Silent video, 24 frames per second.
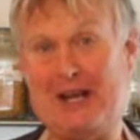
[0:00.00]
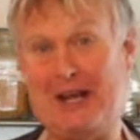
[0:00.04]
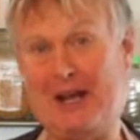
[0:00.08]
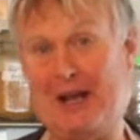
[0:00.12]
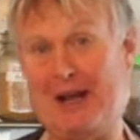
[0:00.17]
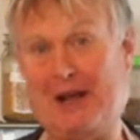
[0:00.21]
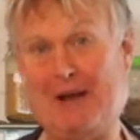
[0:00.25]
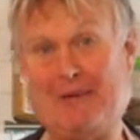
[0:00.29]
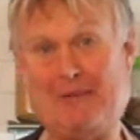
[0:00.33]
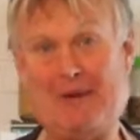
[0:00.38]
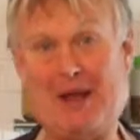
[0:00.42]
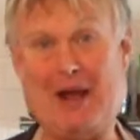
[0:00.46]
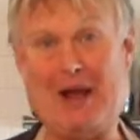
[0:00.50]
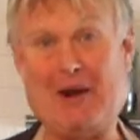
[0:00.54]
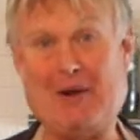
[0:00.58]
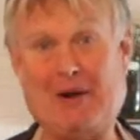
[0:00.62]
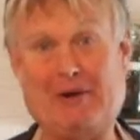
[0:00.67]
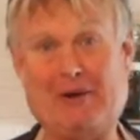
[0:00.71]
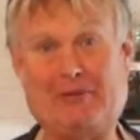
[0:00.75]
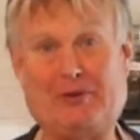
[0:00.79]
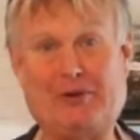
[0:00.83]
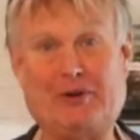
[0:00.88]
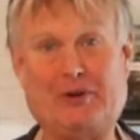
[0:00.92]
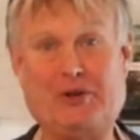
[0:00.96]

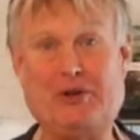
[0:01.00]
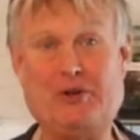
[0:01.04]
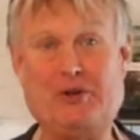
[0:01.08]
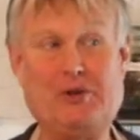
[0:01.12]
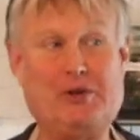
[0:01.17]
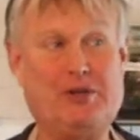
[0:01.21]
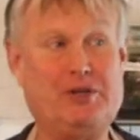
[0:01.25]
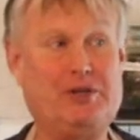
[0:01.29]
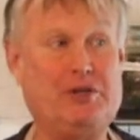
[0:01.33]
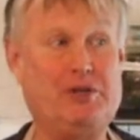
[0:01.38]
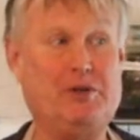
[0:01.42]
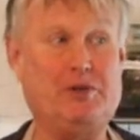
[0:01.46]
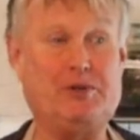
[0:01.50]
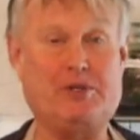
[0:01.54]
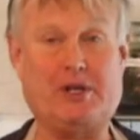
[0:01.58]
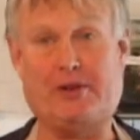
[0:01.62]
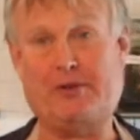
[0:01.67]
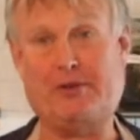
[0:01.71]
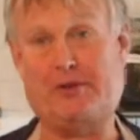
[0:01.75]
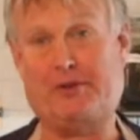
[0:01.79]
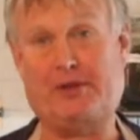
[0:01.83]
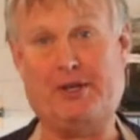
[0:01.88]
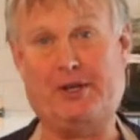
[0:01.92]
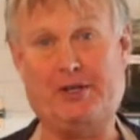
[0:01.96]
However, you could use
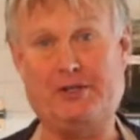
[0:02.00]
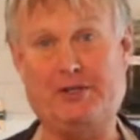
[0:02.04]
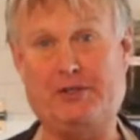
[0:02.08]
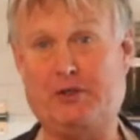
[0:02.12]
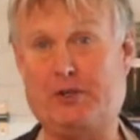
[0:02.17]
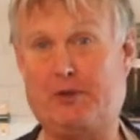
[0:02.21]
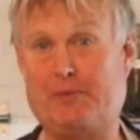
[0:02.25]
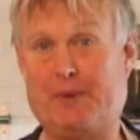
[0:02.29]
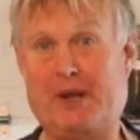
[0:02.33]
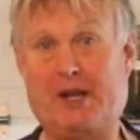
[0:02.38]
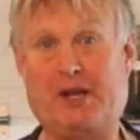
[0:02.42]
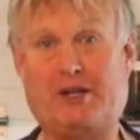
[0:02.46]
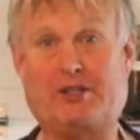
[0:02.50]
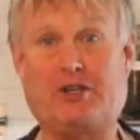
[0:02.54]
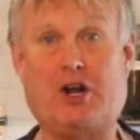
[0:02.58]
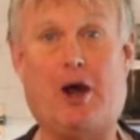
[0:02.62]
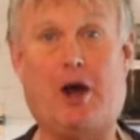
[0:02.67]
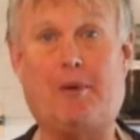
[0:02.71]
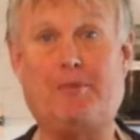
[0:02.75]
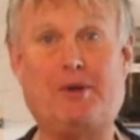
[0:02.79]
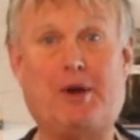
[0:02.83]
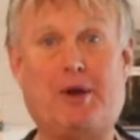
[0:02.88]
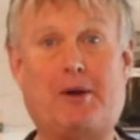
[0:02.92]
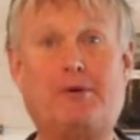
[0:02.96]
other things. You can make a
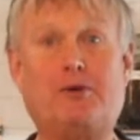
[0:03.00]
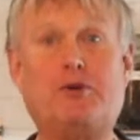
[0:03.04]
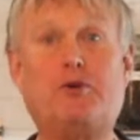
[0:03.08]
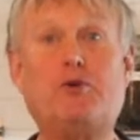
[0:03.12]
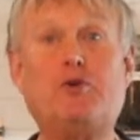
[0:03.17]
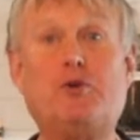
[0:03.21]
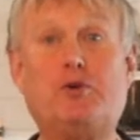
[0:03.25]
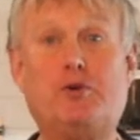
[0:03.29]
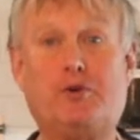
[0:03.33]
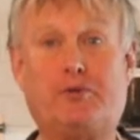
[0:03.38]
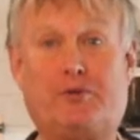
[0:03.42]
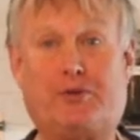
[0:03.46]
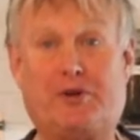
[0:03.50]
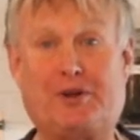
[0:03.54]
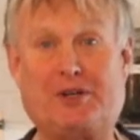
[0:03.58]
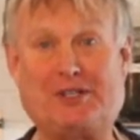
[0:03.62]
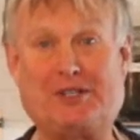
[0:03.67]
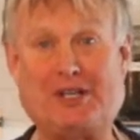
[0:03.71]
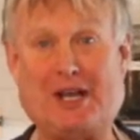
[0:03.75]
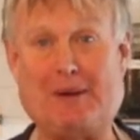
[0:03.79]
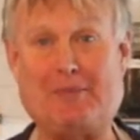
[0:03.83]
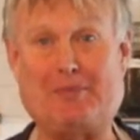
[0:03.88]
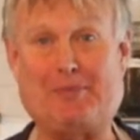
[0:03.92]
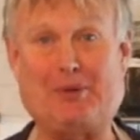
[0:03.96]
Tom Yum Gai, for
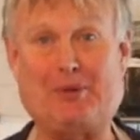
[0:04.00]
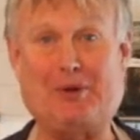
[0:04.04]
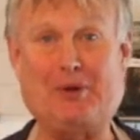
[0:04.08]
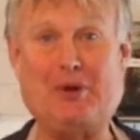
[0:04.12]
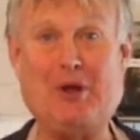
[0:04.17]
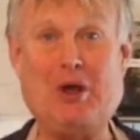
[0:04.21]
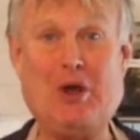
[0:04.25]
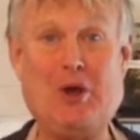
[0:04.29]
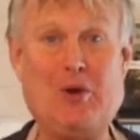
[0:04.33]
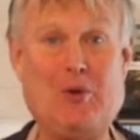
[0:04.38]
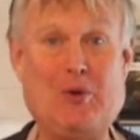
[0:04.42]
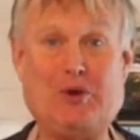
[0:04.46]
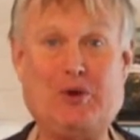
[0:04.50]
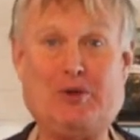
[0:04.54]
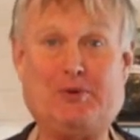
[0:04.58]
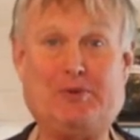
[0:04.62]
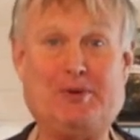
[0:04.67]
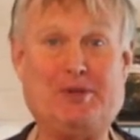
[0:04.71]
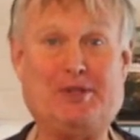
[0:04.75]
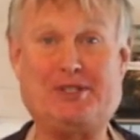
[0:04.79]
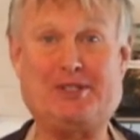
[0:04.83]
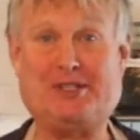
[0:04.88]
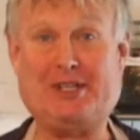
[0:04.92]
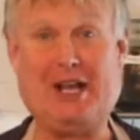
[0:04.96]
example, which would
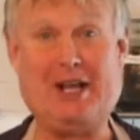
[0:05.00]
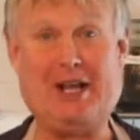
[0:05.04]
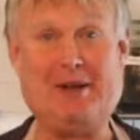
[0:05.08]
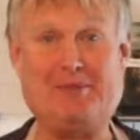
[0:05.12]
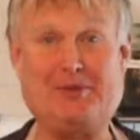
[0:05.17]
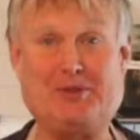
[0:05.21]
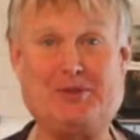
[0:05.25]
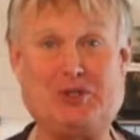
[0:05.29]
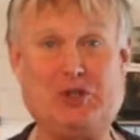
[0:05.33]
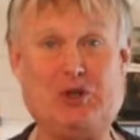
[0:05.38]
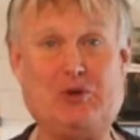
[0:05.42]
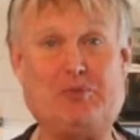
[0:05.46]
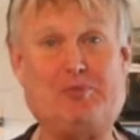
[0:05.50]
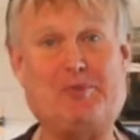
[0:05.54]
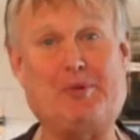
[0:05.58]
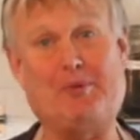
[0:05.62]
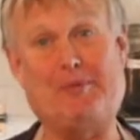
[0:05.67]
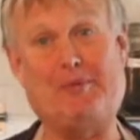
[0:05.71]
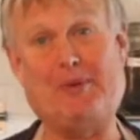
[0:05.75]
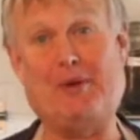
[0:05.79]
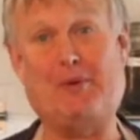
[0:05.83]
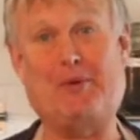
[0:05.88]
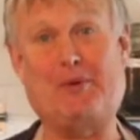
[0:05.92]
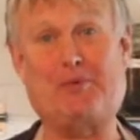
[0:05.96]
be the same soup,
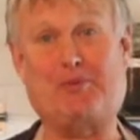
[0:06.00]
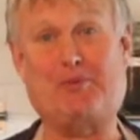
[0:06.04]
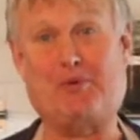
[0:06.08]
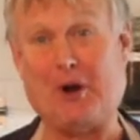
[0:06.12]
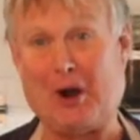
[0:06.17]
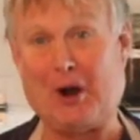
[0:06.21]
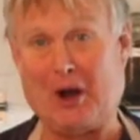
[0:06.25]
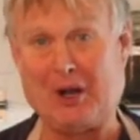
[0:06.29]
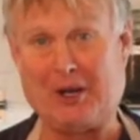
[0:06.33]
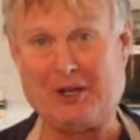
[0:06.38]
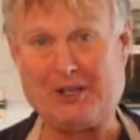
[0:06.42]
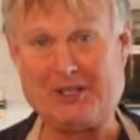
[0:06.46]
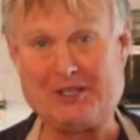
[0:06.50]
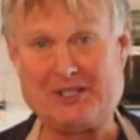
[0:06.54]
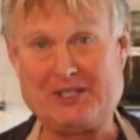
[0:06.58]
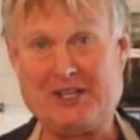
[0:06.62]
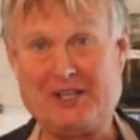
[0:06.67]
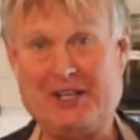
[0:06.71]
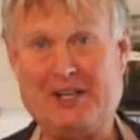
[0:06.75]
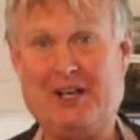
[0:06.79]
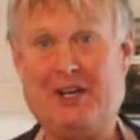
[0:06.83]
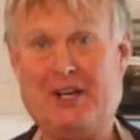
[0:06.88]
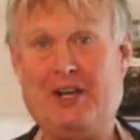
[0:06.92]
but made with prawns.